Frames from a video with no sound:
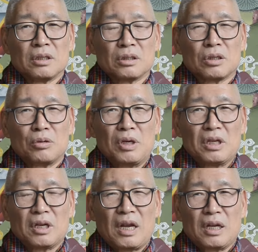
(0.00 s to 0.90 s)
So
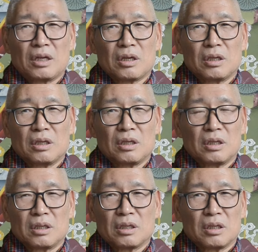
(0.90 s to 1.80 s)
when I
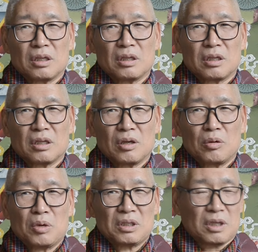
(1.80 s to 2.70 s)

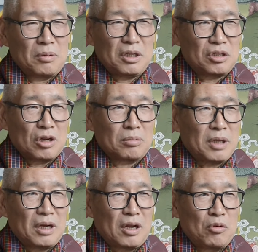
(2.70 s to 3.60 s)
was given the job,
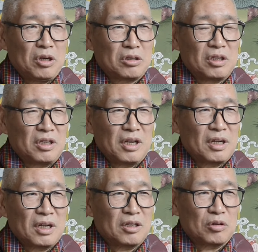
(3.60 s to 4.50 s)
then I went to
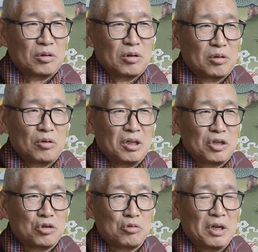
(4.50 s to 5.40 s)
the, when they
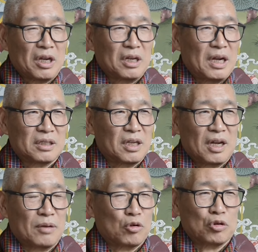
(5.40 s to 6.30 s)
showed me again, I said,
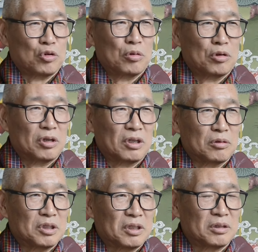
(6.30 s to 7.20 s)
I'm going to go for
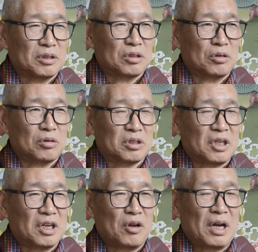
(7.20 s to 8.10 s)
it. So
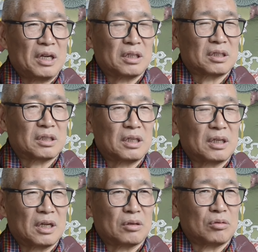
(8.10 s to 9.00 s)
straight away I said
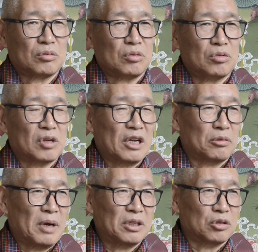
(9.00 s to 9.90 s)
that we would like to
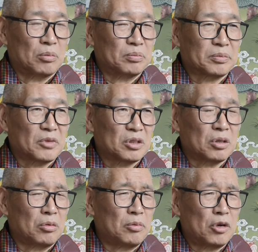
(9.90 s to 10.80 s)
buy some.
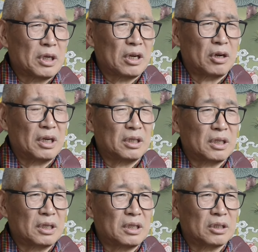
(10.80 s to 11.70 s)
So we bought around
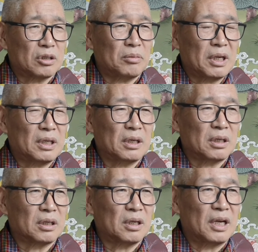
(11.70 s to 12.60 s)
130 or something, I think,
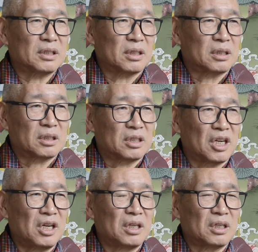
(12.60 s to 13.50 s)
as a
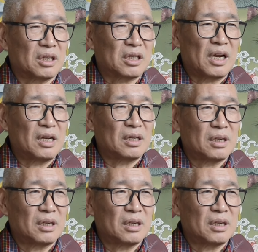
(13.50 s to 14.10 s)
training right?